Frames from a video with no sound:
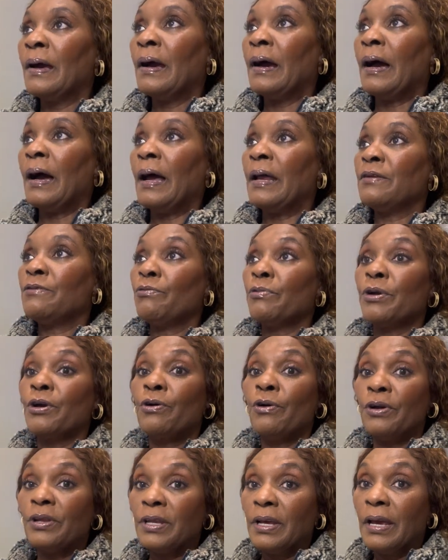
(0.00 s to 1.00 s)
Until we
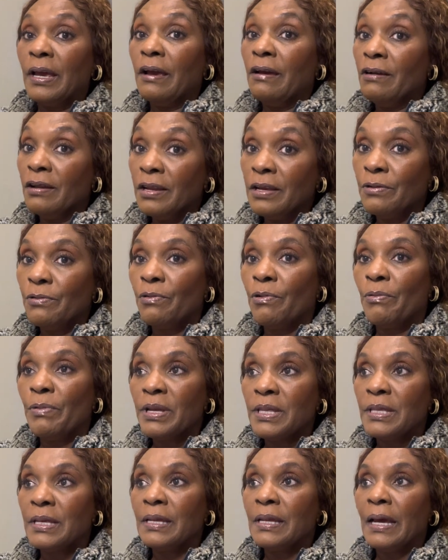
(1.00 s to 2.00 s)
got there early, we were
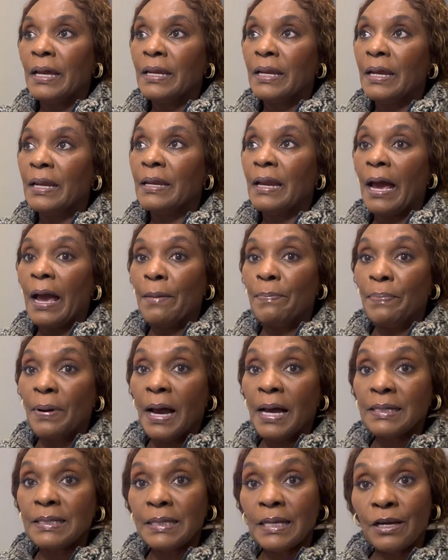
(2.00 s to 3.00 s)
waiting, and then I
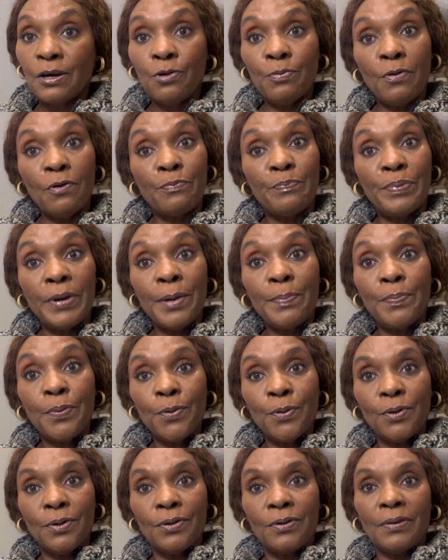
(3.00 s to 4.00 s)
passed a group of
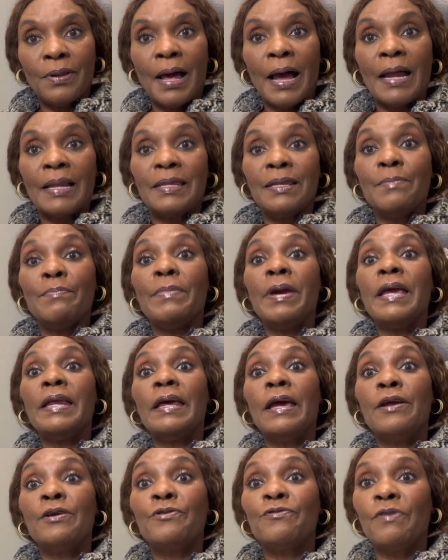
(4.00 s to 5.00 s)
people at the main
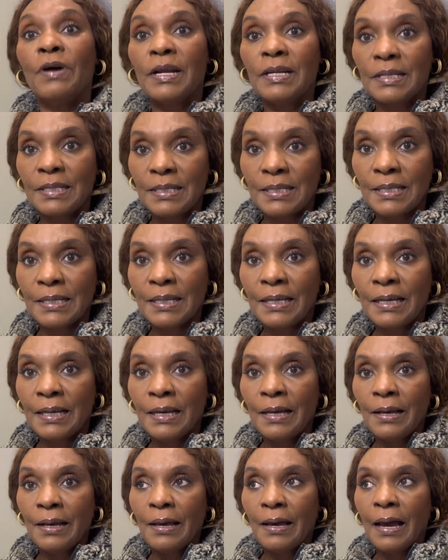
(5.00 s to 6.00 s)
entrance,
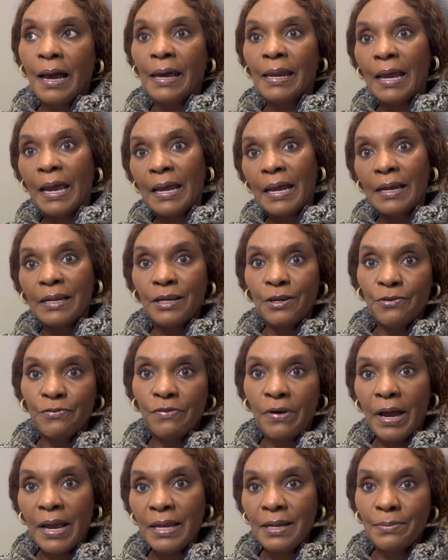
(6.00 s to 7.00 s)
and I
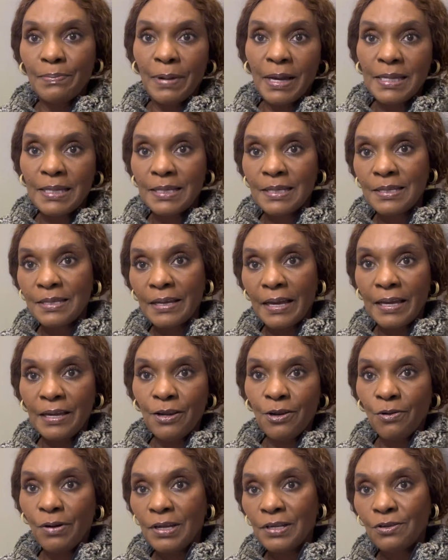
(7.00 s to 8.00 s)
identified my
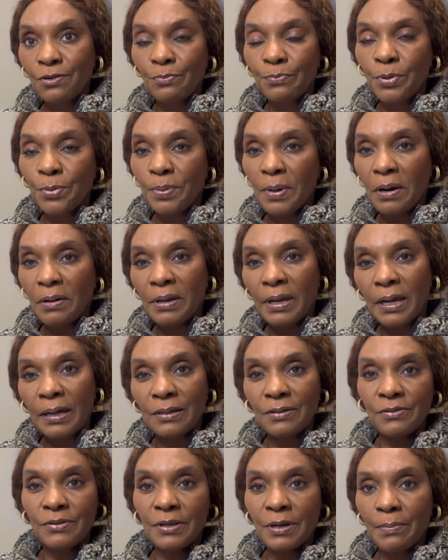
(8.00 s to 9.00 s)
sister-in-law and some people. I was like,
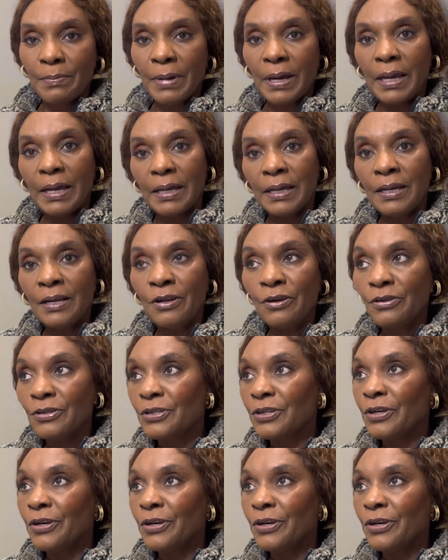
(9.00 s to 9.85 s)
those are my in-laws.